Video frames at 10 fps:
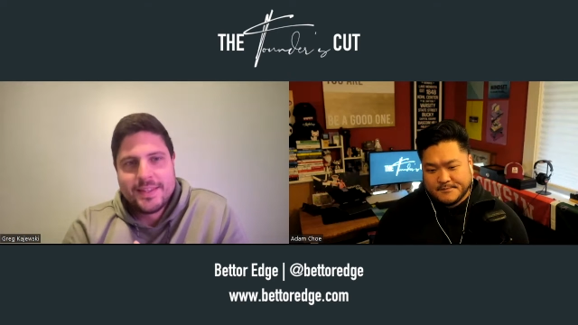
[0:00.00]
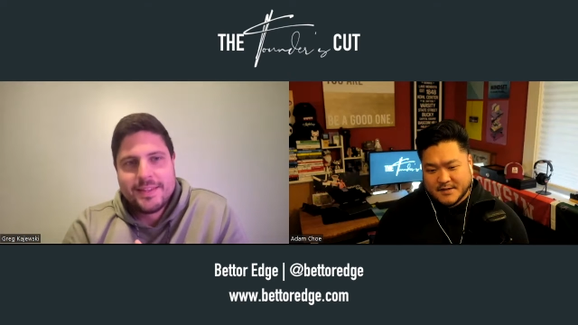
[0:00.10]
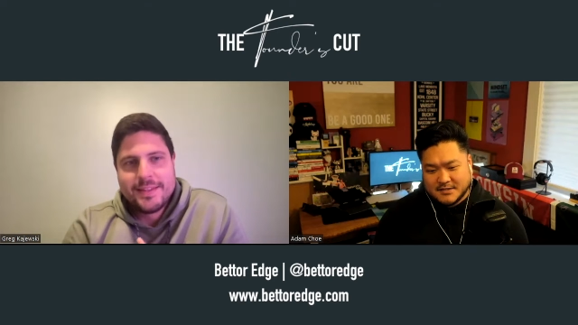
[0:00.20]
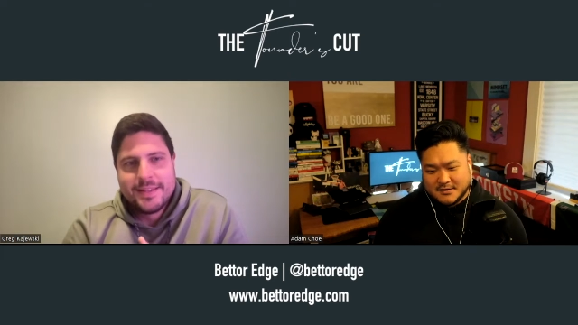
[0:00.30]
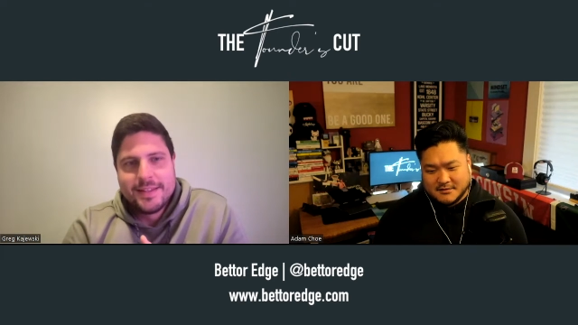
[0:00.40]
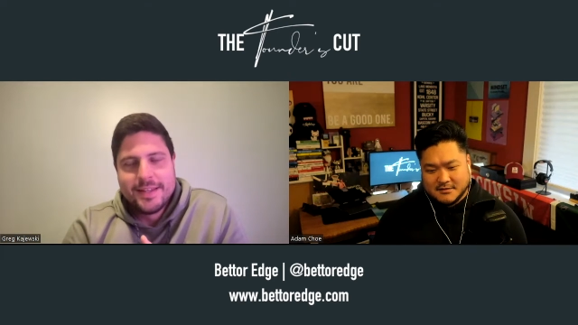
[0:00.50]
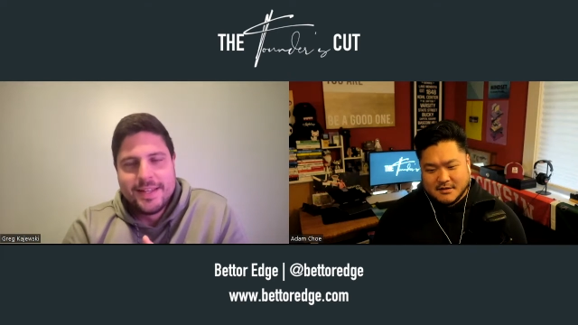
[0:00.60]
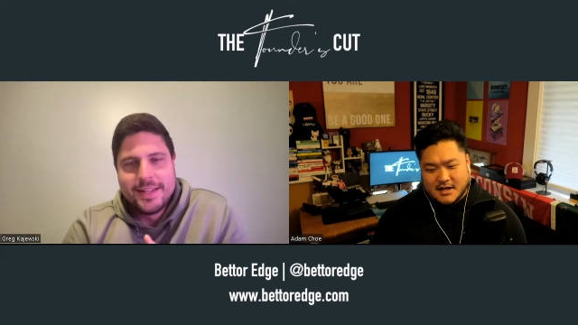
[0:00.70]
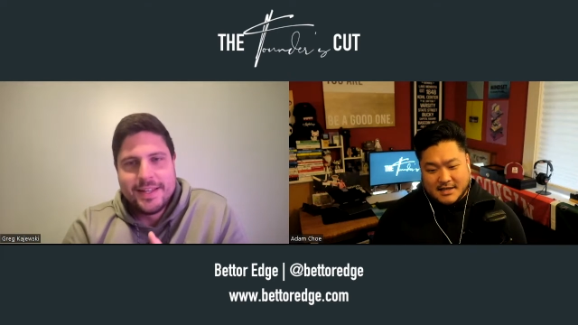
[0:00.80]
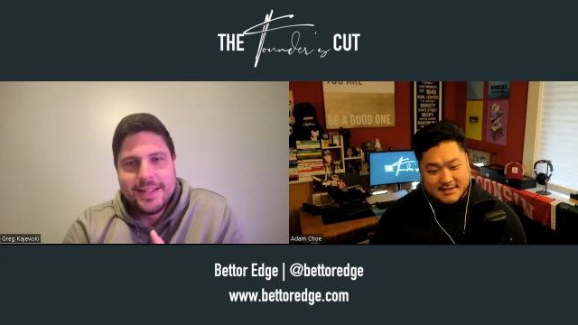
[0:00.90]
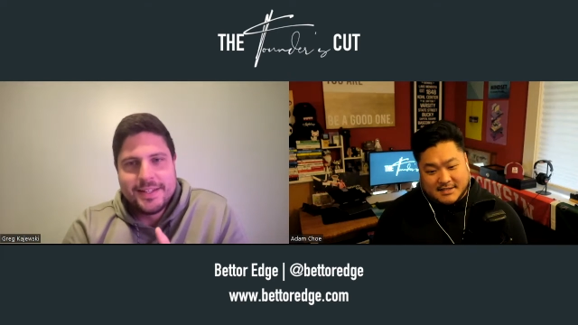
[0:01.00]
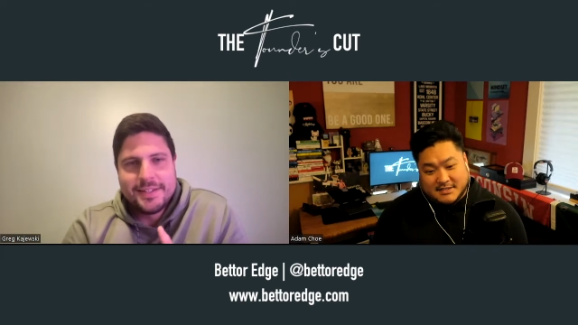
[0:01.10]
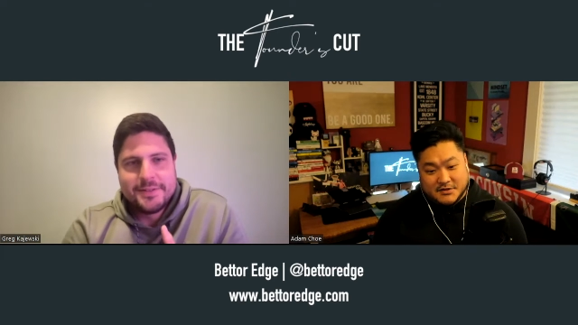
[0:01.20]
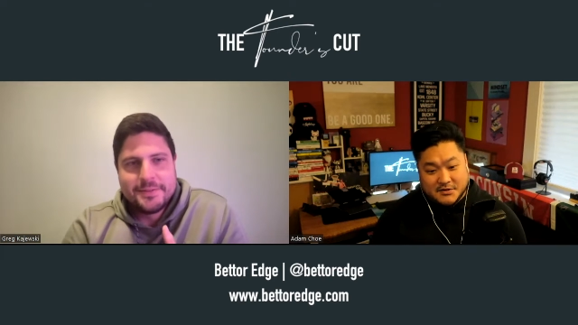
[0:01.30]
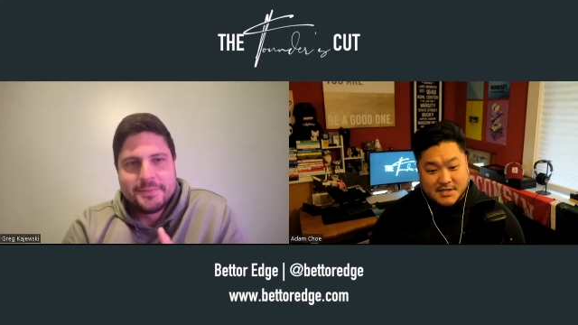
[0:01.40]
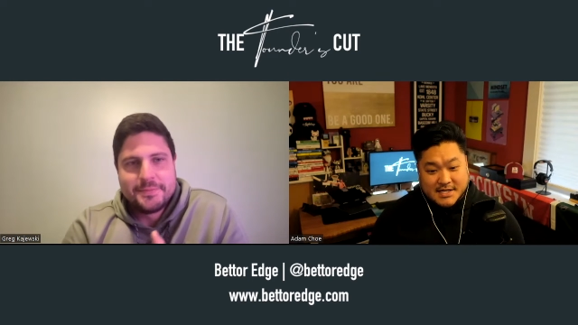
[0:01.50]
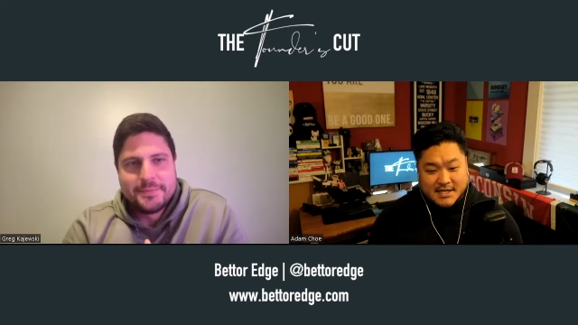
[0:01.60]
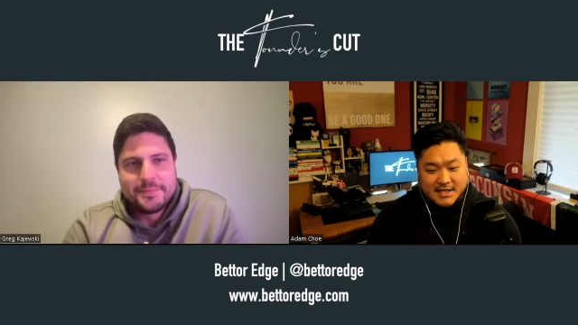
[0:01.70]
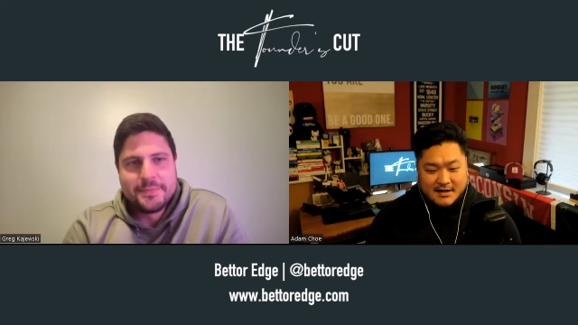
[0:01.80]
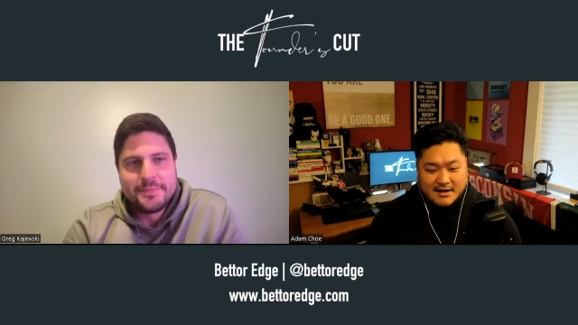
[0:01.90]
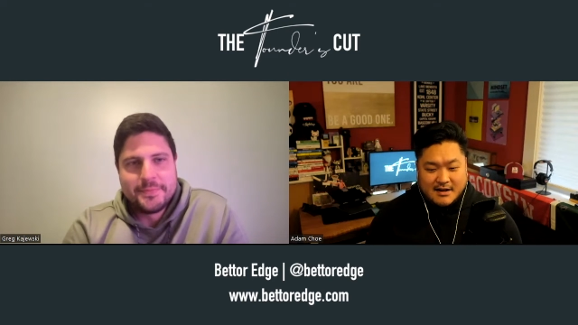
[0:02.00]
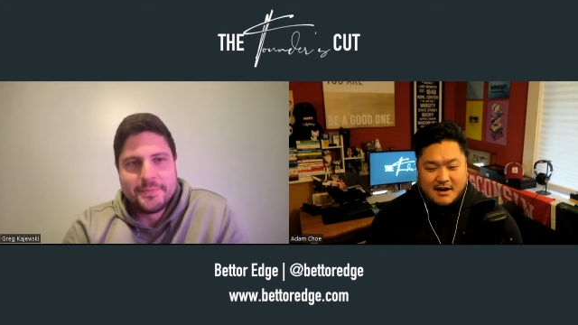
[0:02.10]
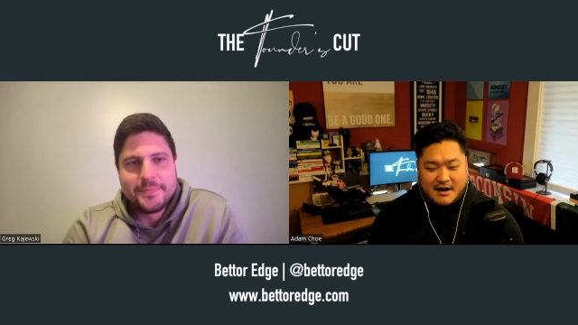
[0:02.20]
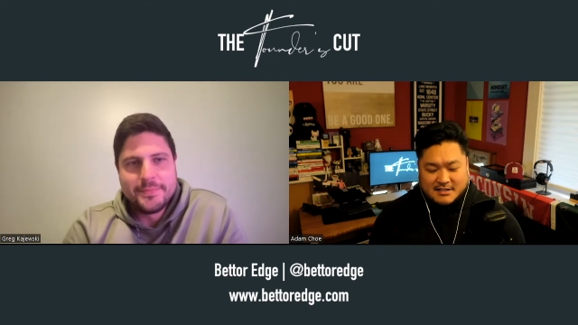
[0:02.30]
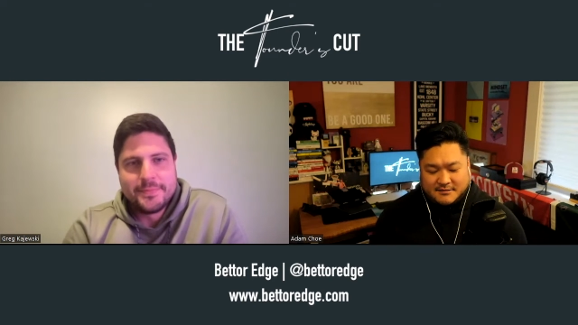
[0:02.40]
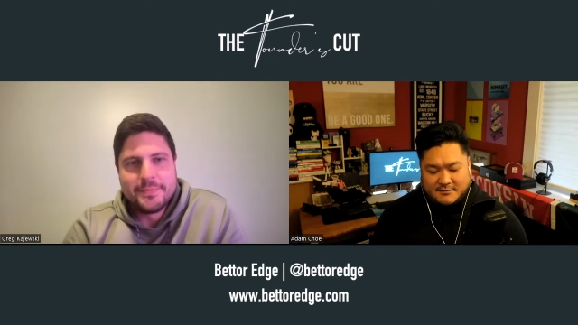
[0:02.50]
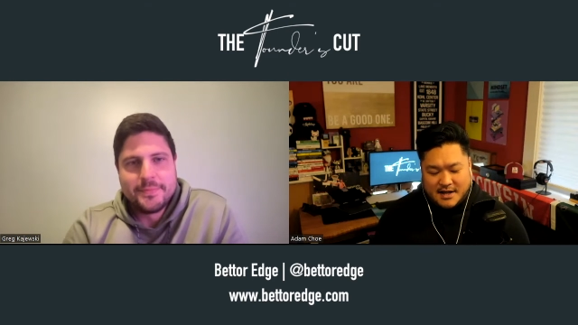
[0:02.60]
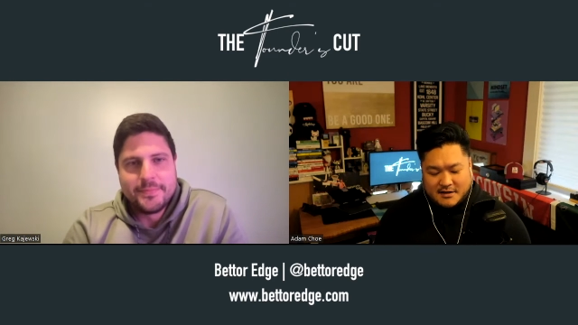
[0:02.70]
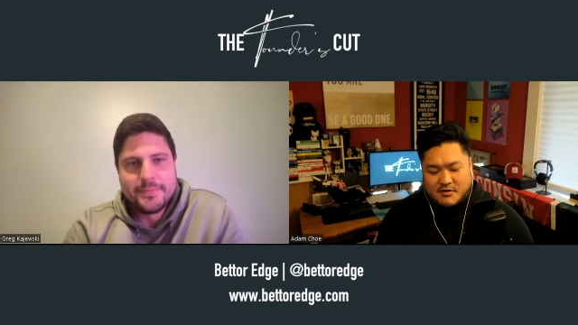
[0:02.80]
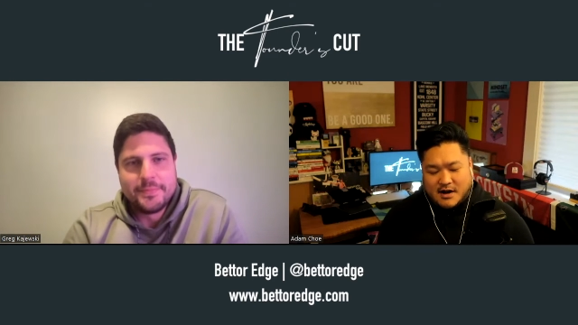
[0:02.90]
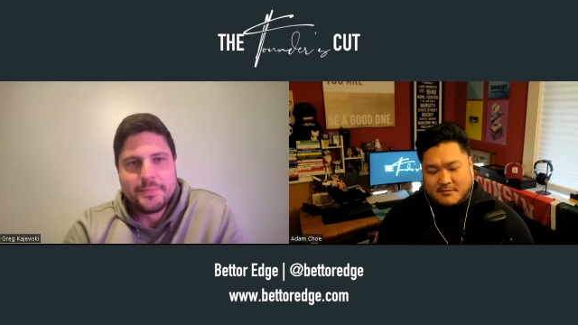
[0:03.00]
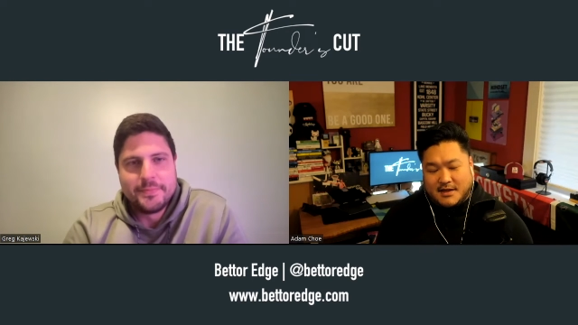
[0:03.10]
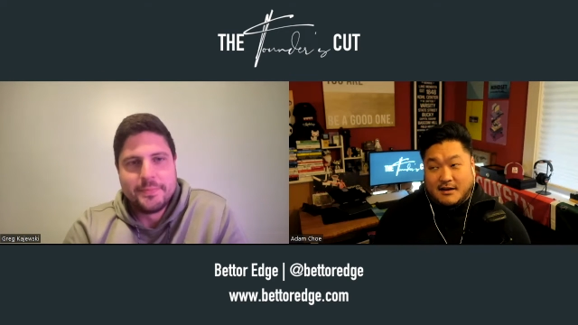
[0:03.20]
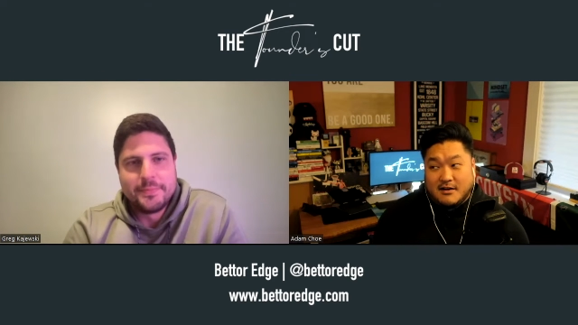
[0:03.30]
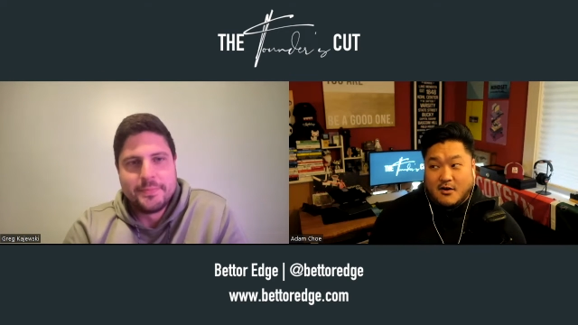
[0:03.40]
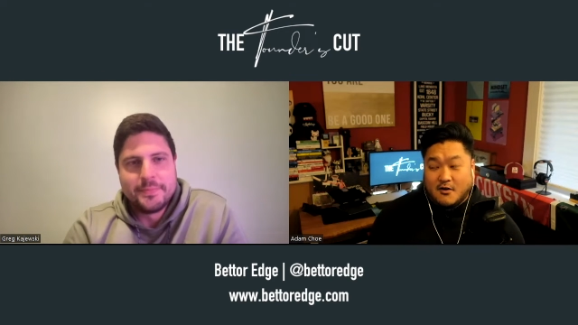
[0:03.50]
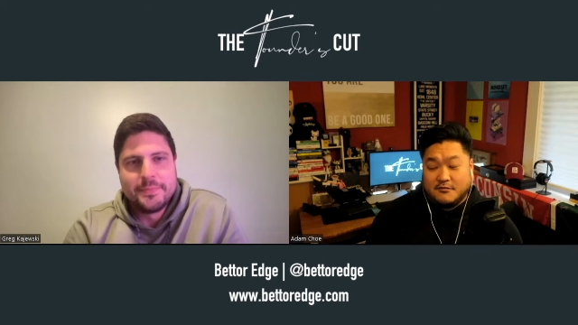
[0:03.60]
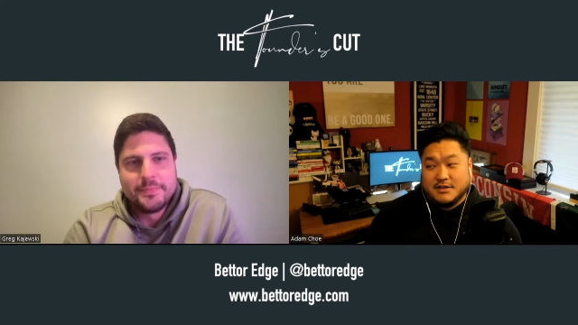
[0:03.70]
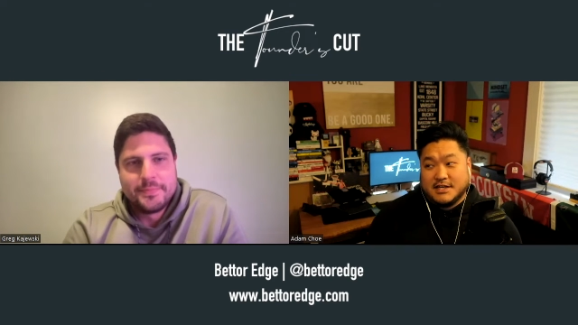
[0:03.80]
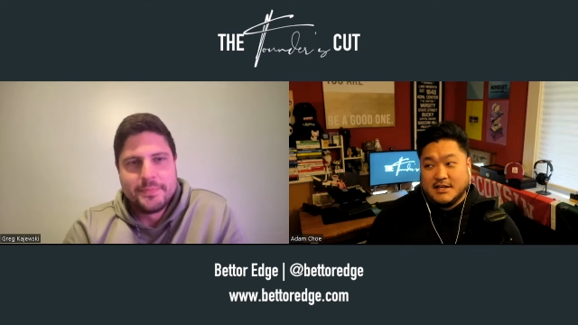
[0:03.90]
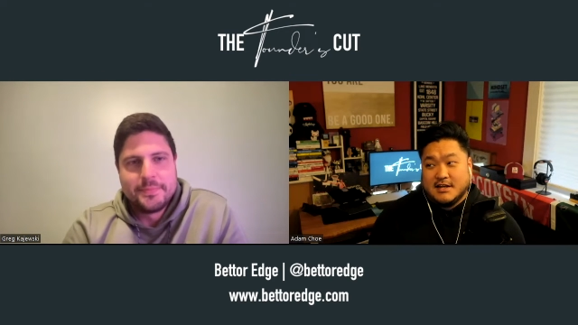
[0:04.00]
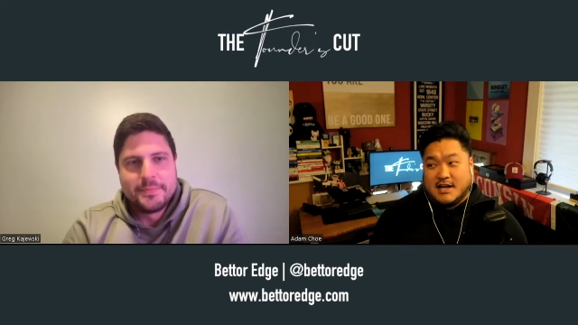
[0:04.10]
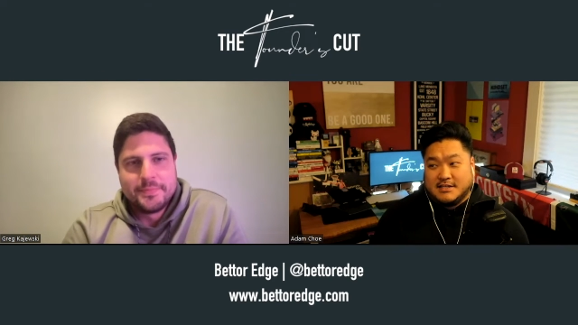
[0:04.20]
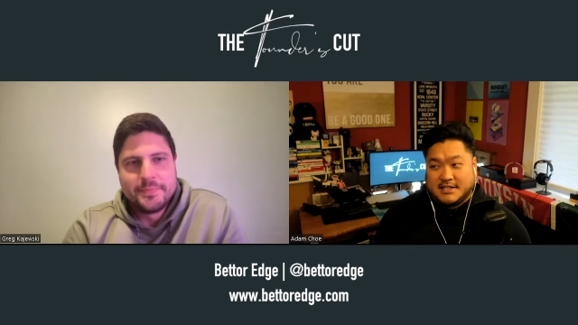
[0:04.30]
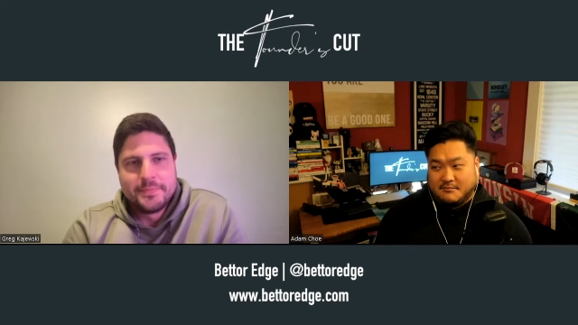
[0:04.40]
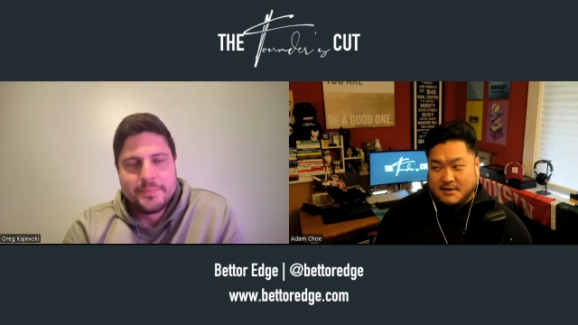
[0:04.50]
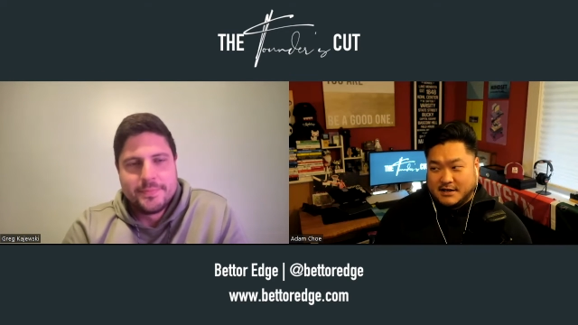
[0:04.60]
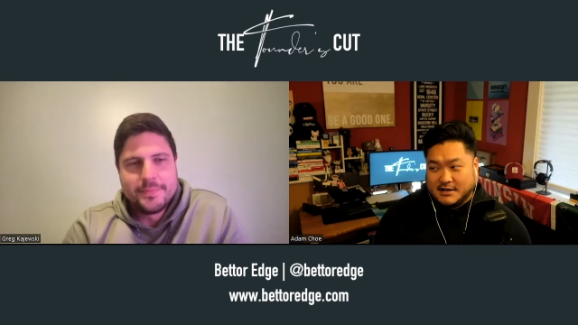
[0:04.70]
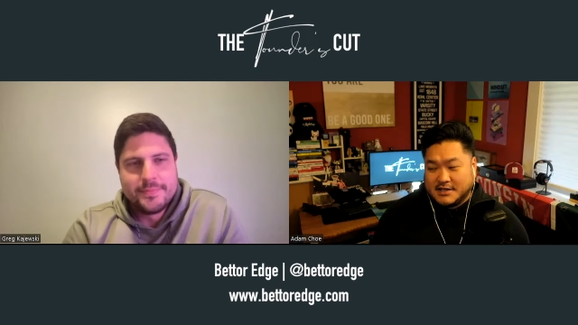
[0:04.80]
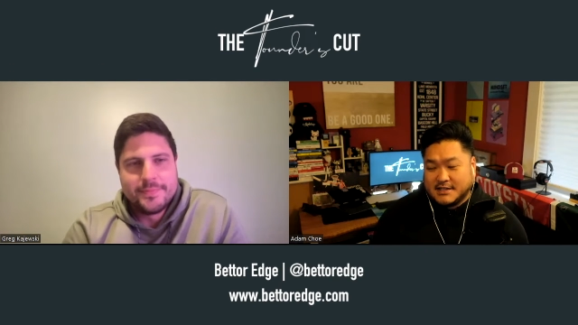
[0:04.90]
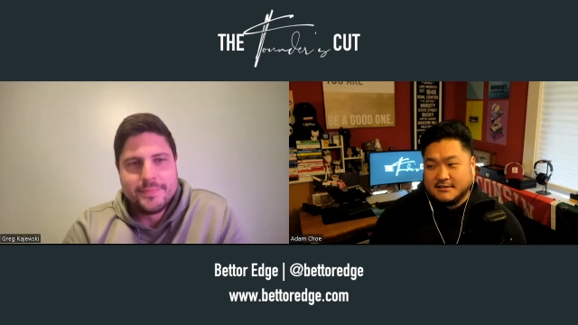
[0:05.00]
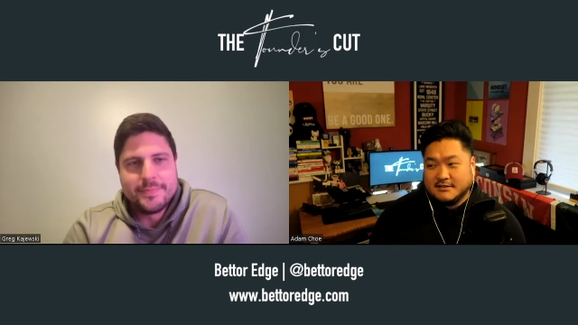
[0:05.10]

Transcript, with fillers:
Speaker 1: so I think that's a unique and awesome value prop that hopefully as you get bigger, you can